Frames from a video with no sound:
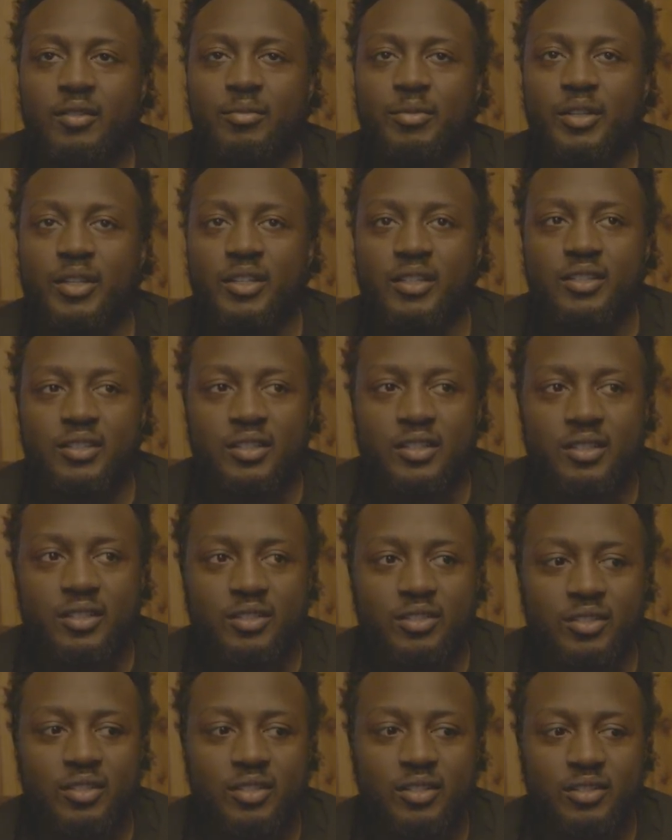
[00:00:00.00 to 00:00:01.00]
Because,
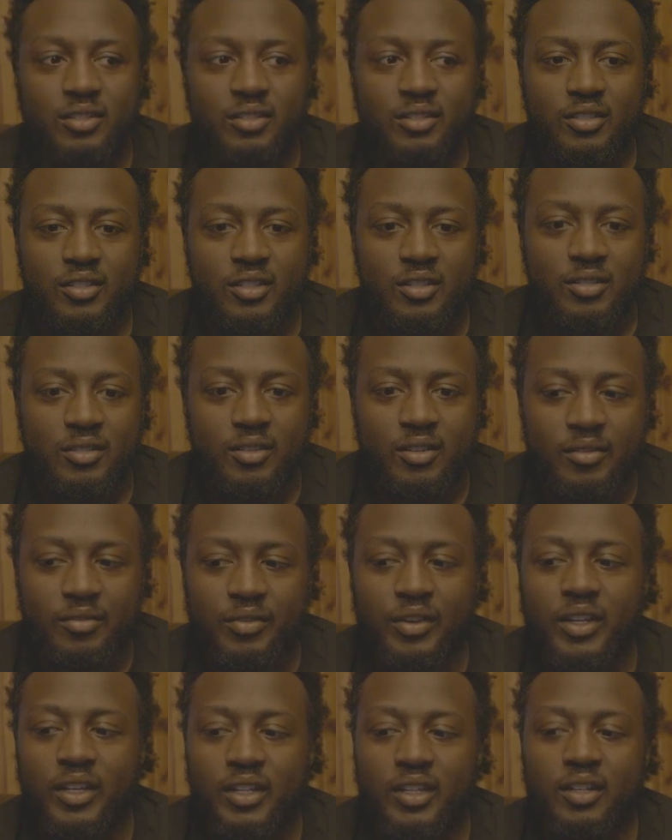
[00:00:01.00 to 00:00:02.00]
a
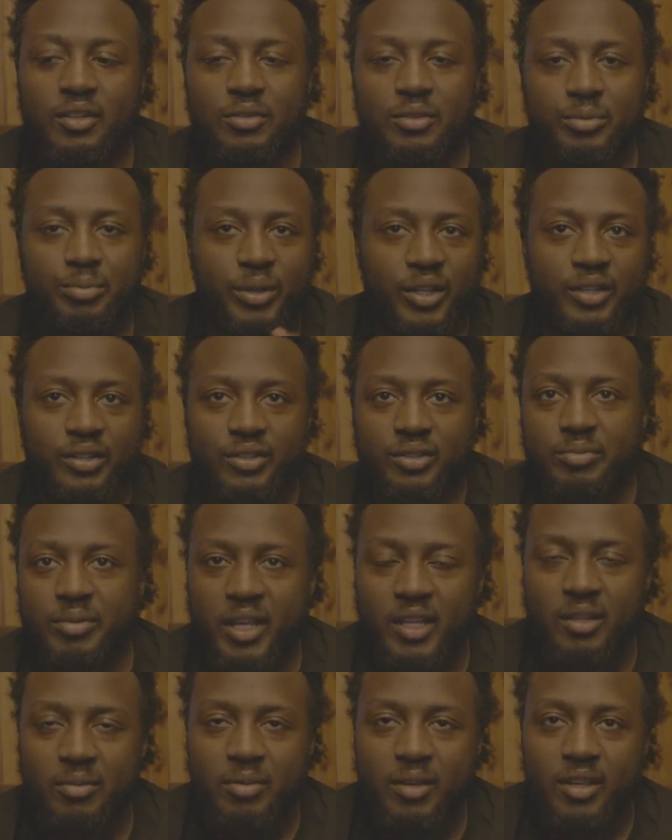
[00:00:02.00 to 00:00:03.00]
video is pictures
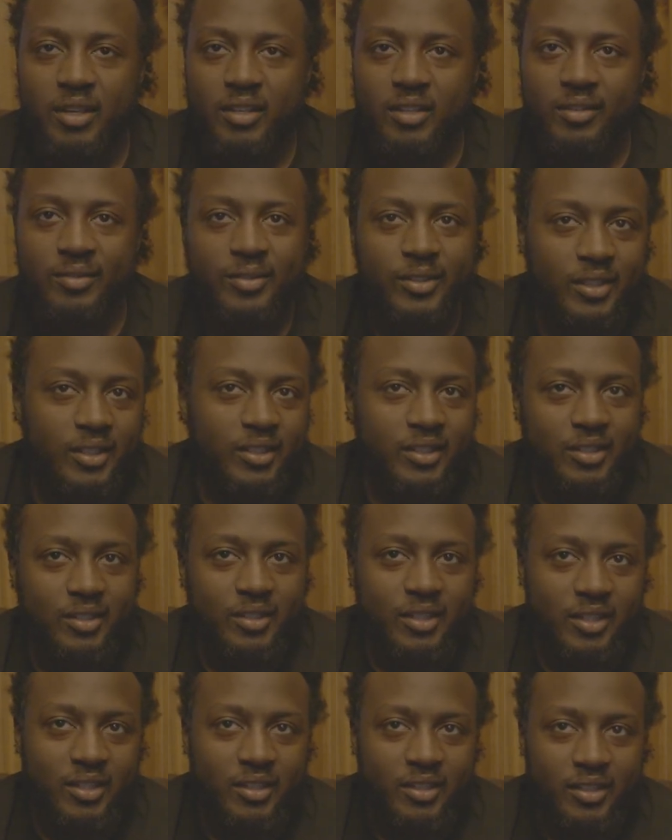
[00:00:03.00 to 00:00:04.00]
back to back, if you didn't know
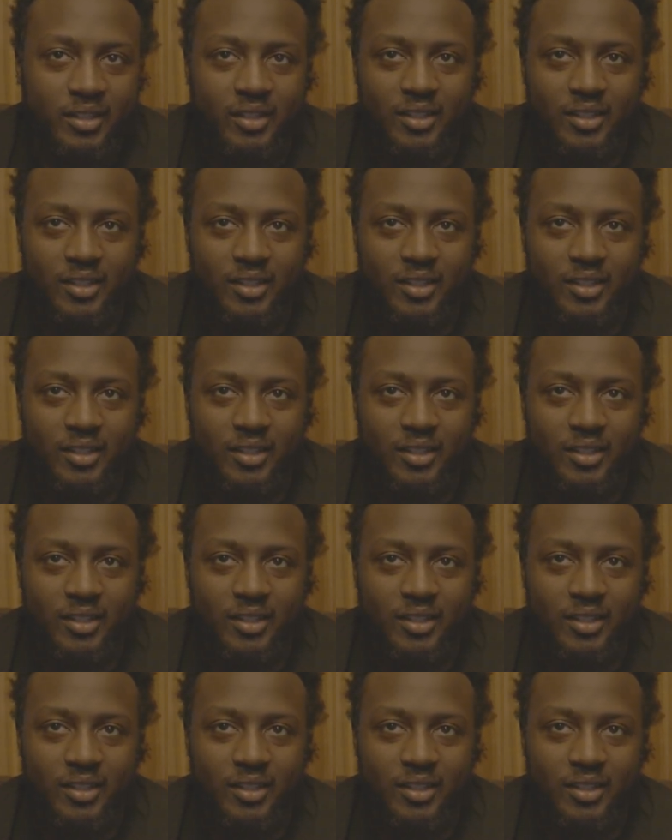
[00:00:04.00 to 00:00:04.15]
that.